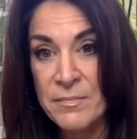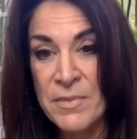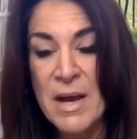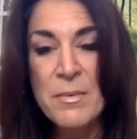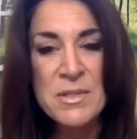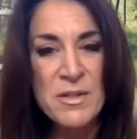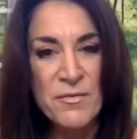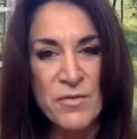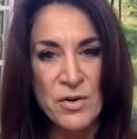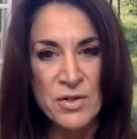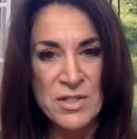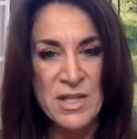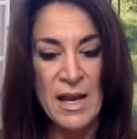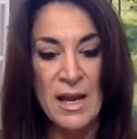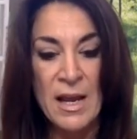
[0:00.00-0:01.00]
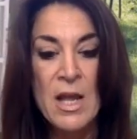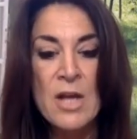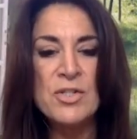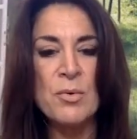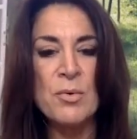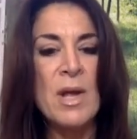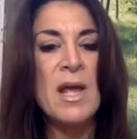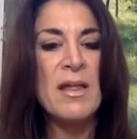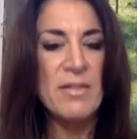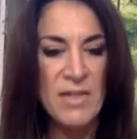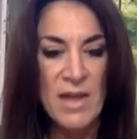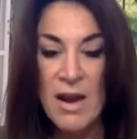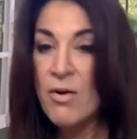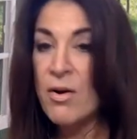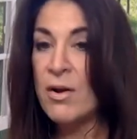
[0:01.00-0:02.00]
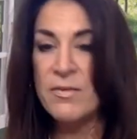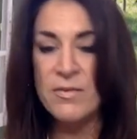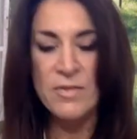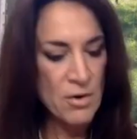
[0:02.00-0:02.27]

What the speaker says: That was the first thing. So there